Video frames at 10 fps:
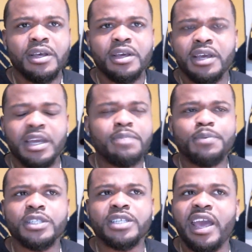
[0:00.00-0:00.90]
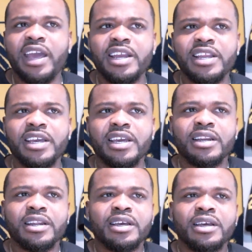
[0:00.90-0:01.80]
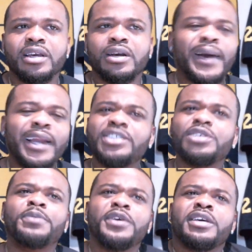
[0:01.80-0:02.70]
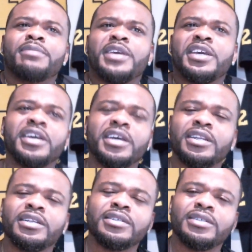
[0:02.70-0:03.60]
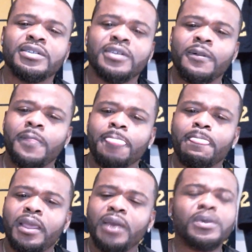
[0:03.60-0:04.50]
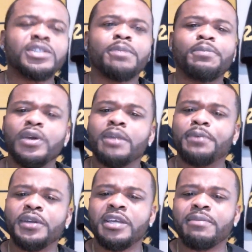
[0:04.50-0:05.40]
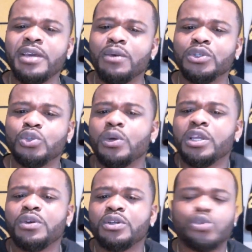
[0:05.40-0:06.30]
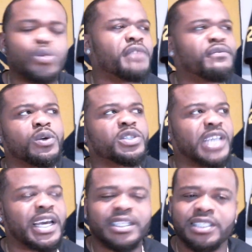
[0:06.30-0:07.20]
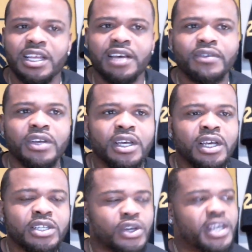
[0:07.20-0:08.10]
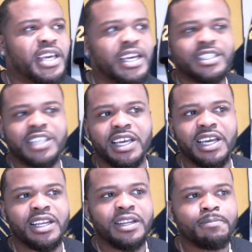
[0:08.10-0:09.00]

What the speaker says: and he puts Cade in. Why did you put him in? Like, what's the point of putting him in with 24 seconds left? So he gets in,